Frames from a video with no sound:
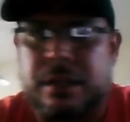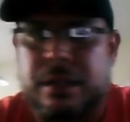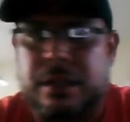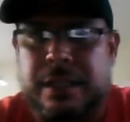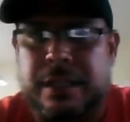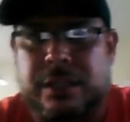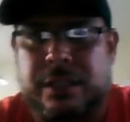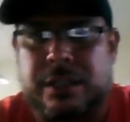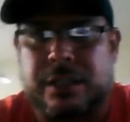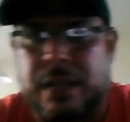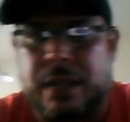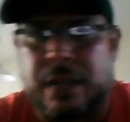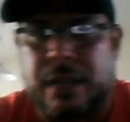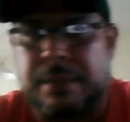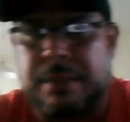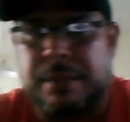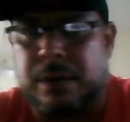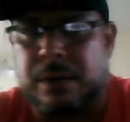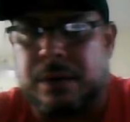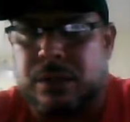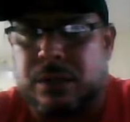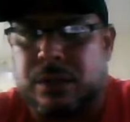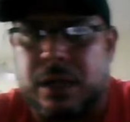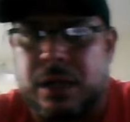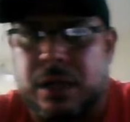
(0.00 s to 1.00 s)
That's the time that I
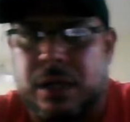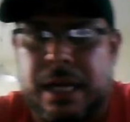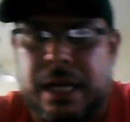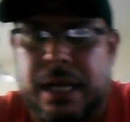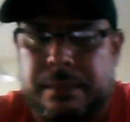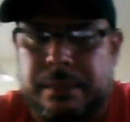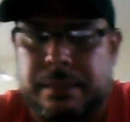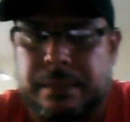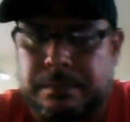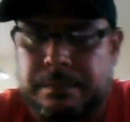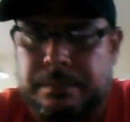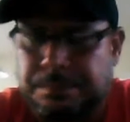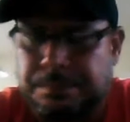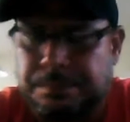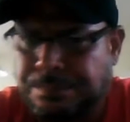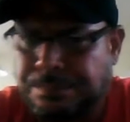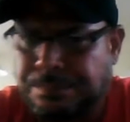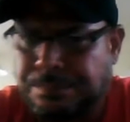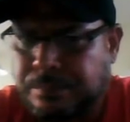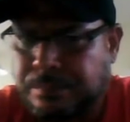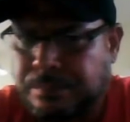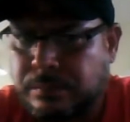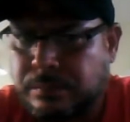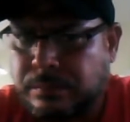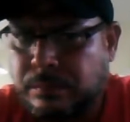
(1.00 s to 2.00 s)
was online.
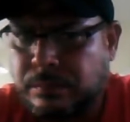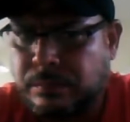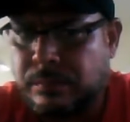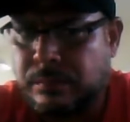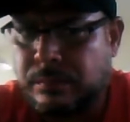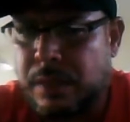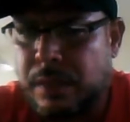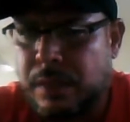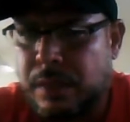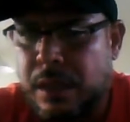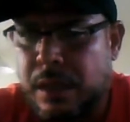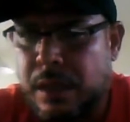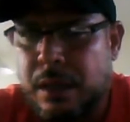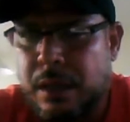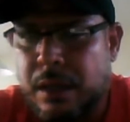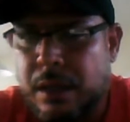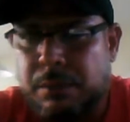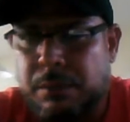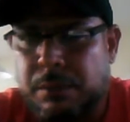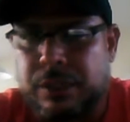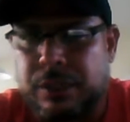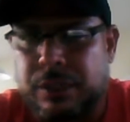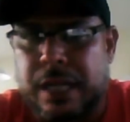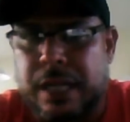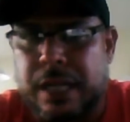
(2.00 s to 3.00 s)

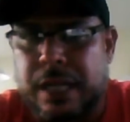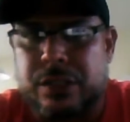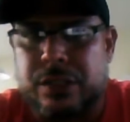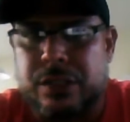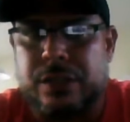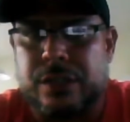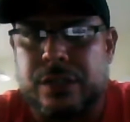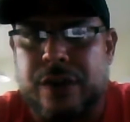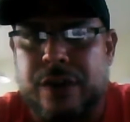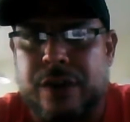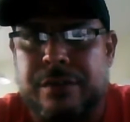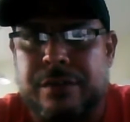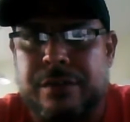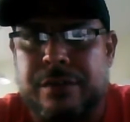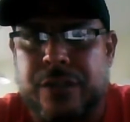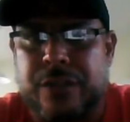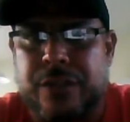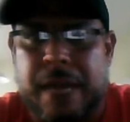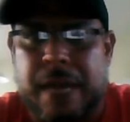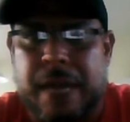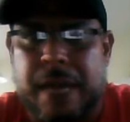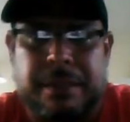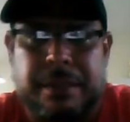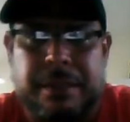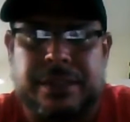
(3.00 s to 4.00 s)
But the actual driving
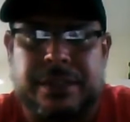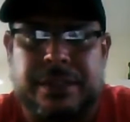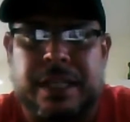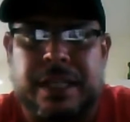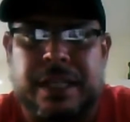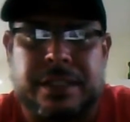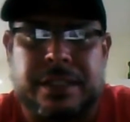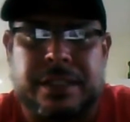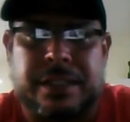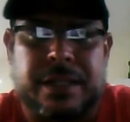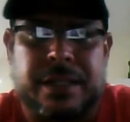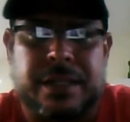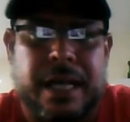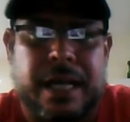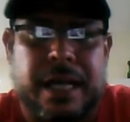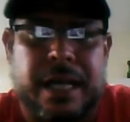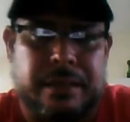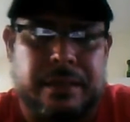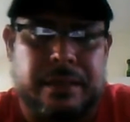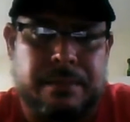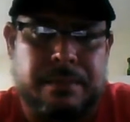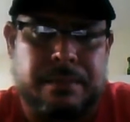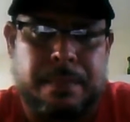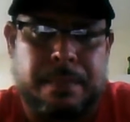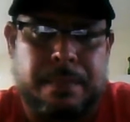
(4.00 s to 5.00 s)
time is less than that.
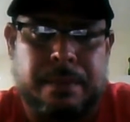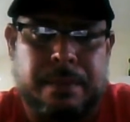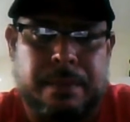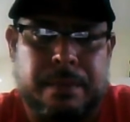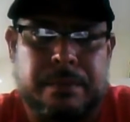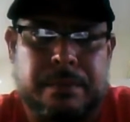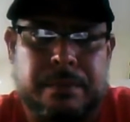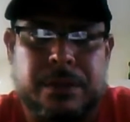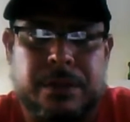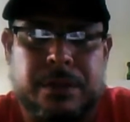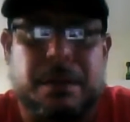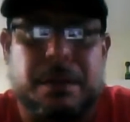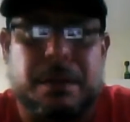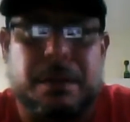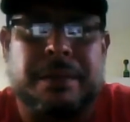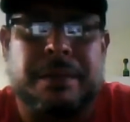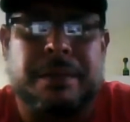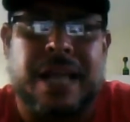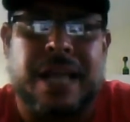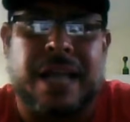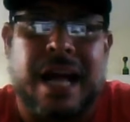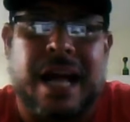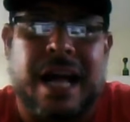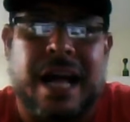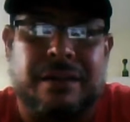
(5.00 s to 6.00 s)
It's maybe
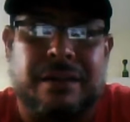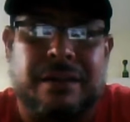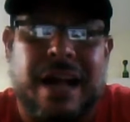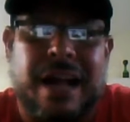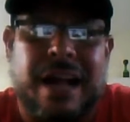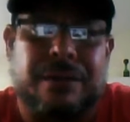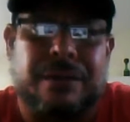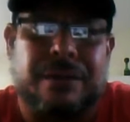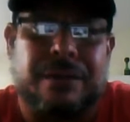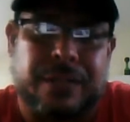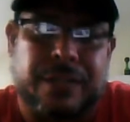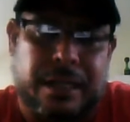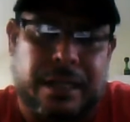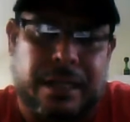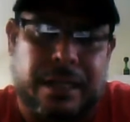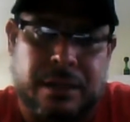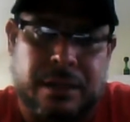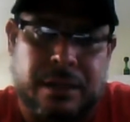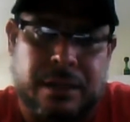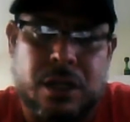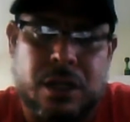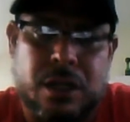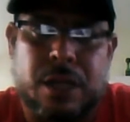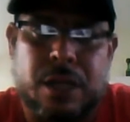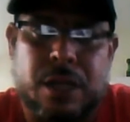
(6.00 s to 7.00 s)
the half half of that,
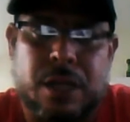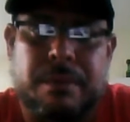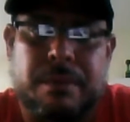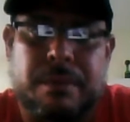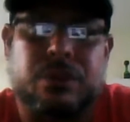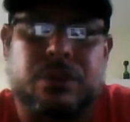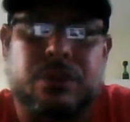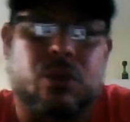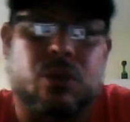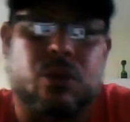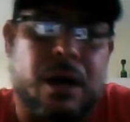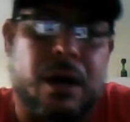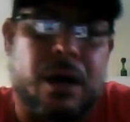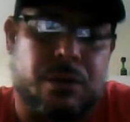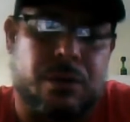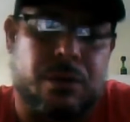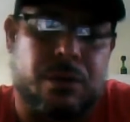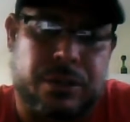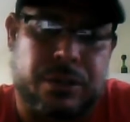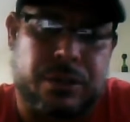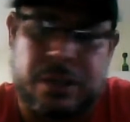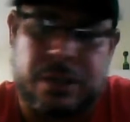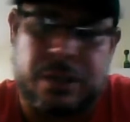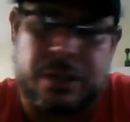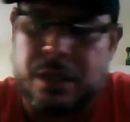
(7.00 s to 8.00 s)
maybe two
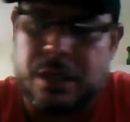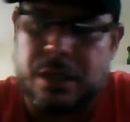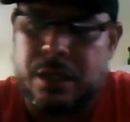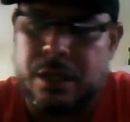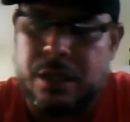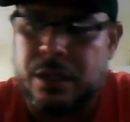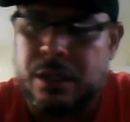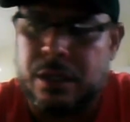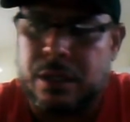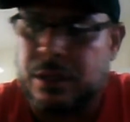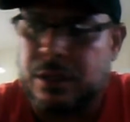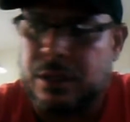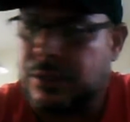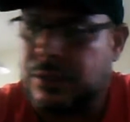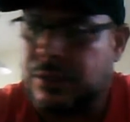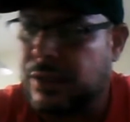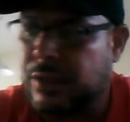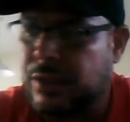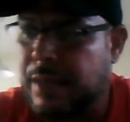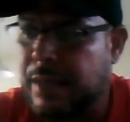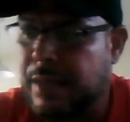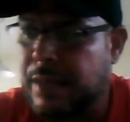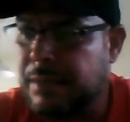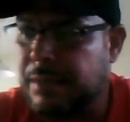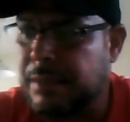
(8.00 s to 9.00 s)
hours. So
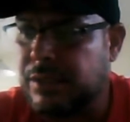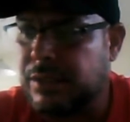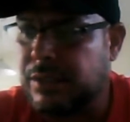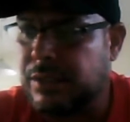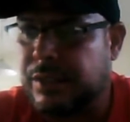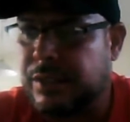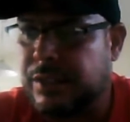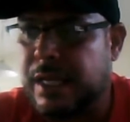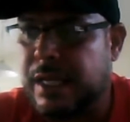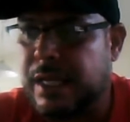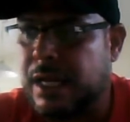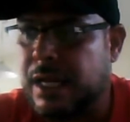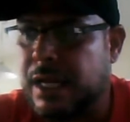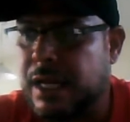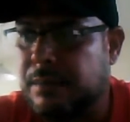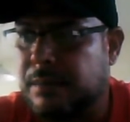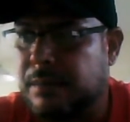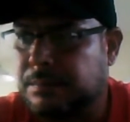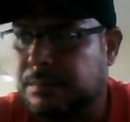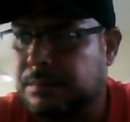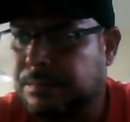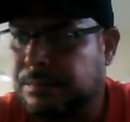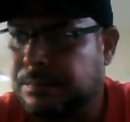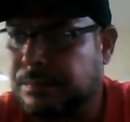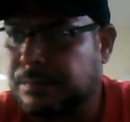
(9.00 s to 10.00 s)
that means that
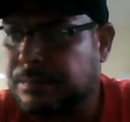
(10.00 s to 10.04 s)
um